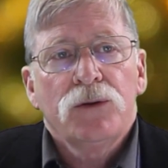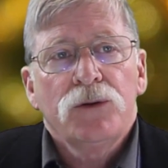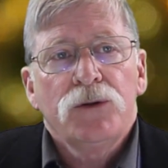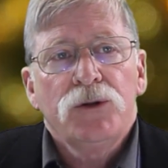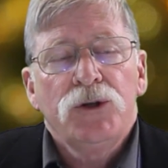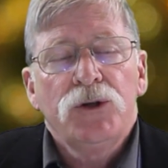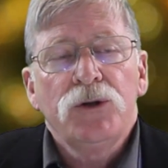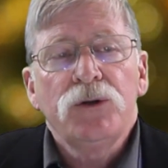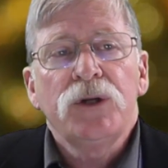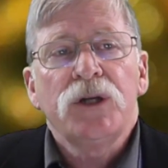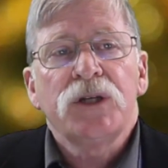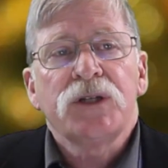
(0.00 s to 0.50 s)

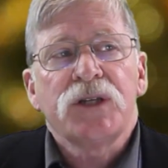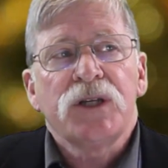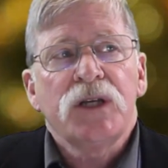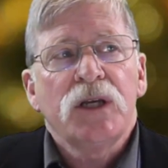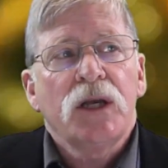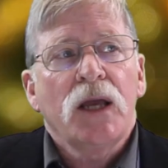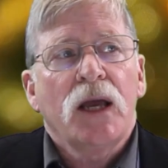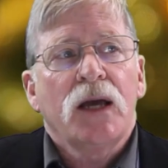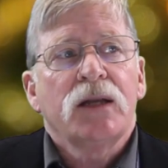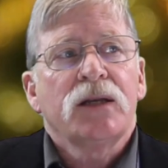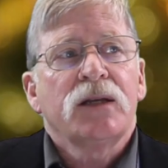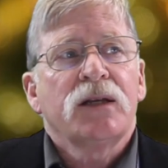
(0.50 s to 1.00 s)

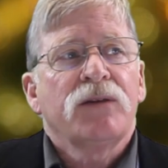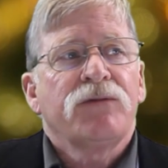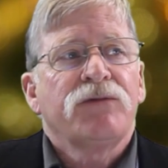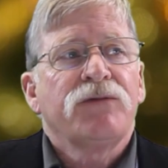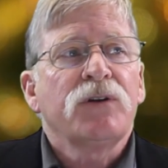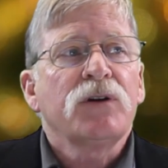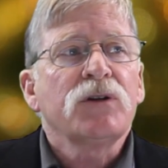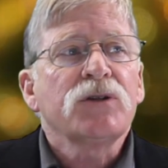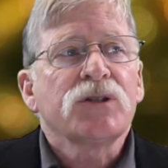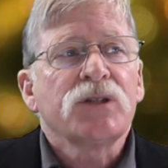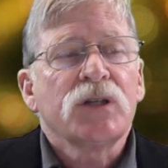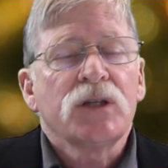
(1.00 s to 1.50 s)
unity and
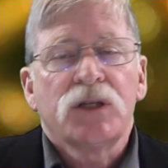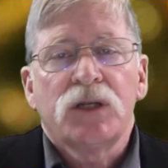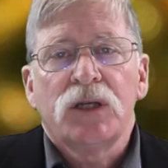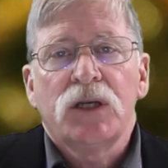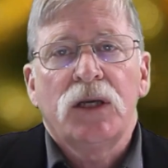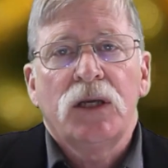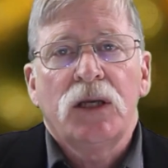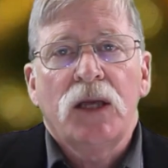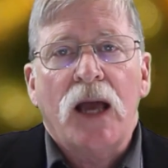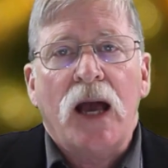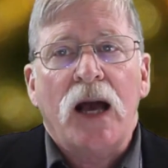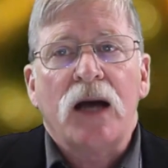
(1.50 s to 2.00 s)

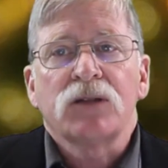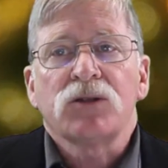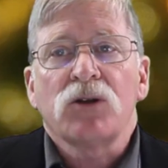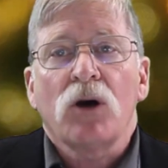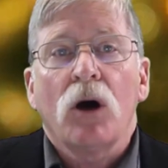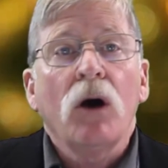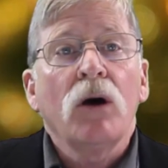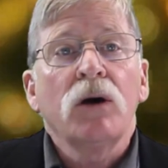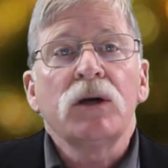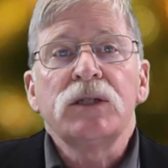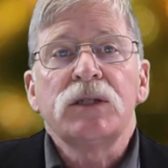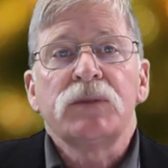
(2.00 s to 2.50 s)
diversity has
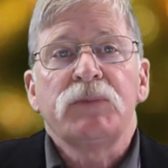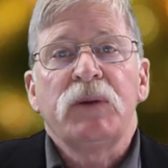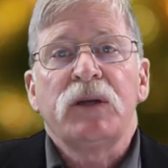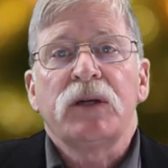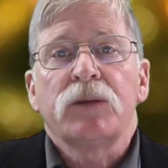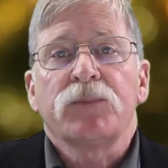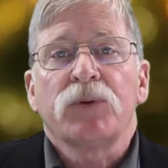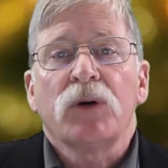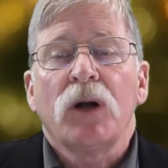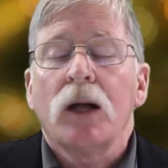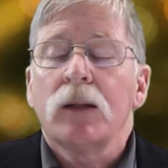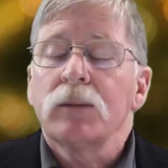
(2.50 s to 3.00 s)
always
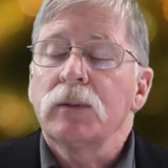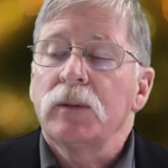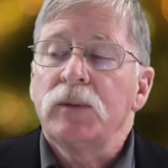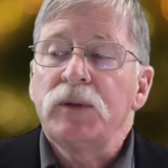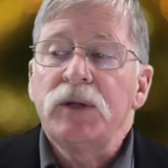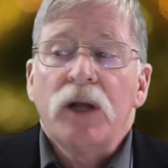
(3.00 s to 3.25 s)
been a problem.